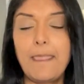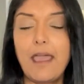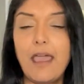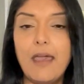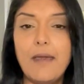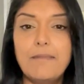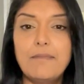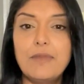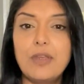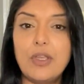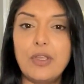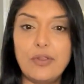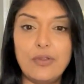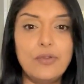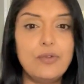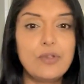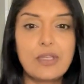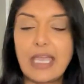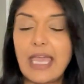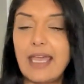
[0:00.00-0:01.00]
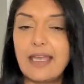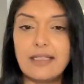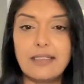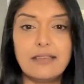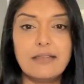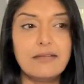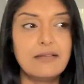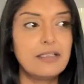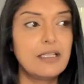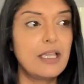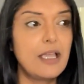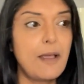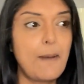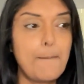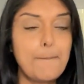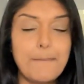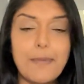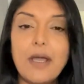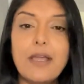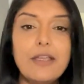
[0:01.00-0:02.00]
who
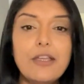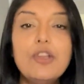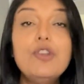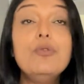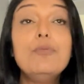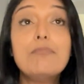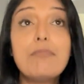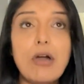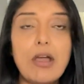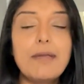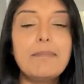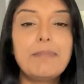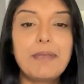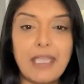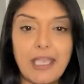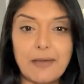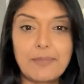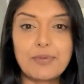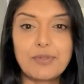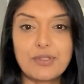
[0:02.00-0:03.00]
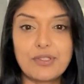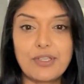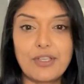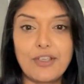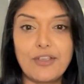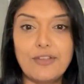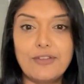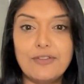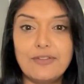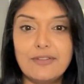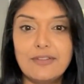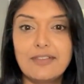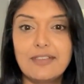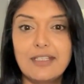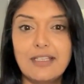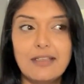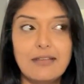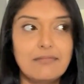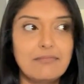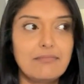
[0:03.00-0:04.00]
might be able to
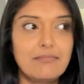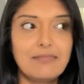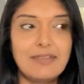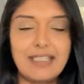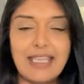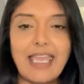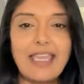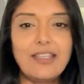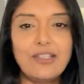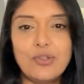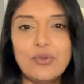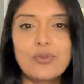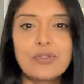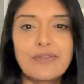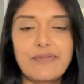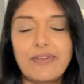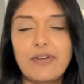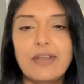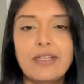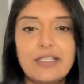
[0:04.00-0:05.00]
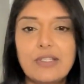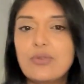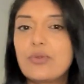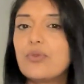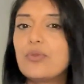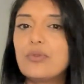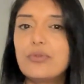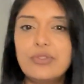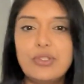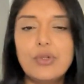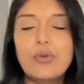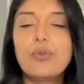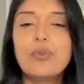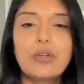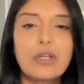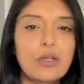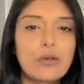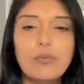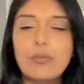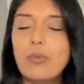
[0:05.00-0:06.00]
get your device or
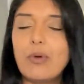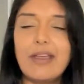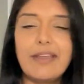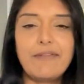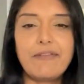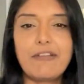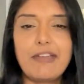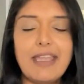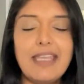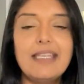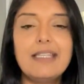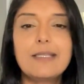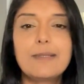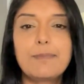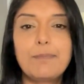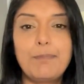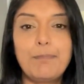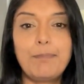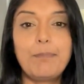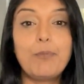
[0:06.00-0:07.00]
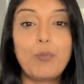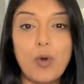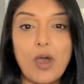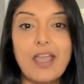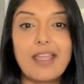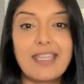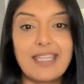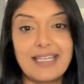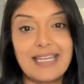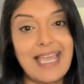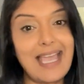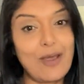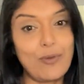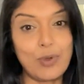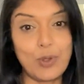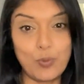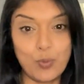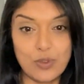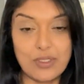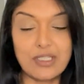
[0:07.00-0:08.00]
your whatever it is working how
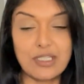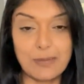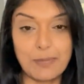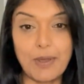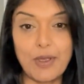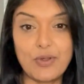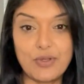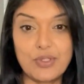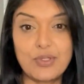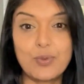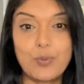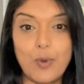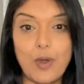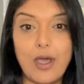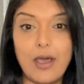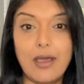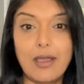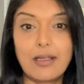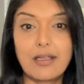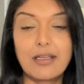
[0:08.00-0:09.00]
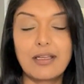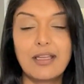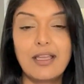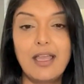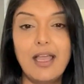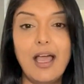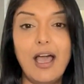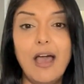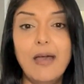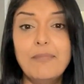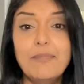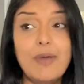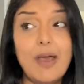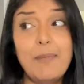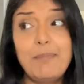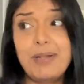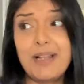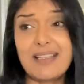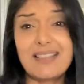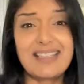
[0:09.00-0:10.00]
it was supposed to work. And
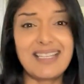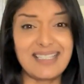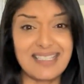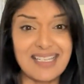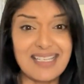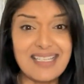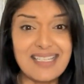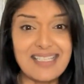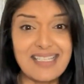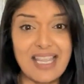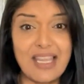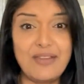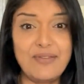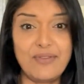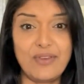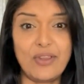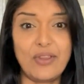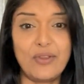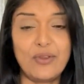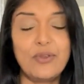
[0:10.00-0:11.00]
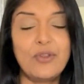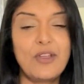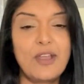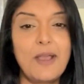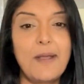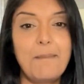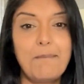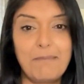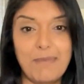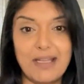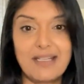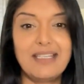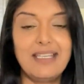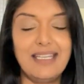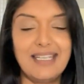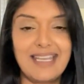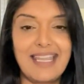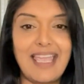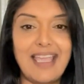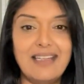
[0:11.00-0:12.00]
plus, that's going to save you
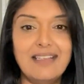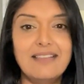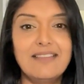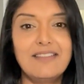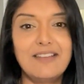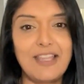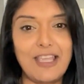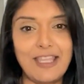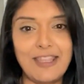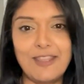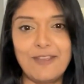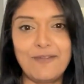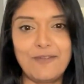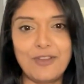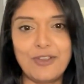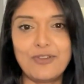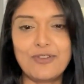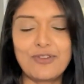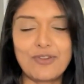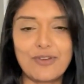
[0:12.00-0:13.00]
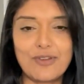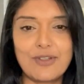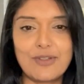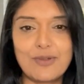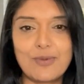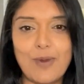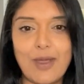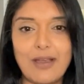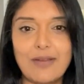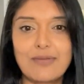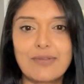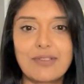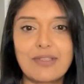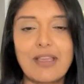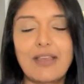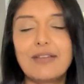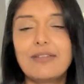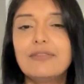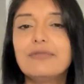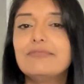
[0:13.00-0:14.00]
money again in the future as well.
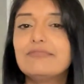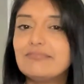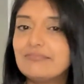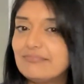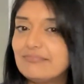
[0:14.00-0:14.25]
So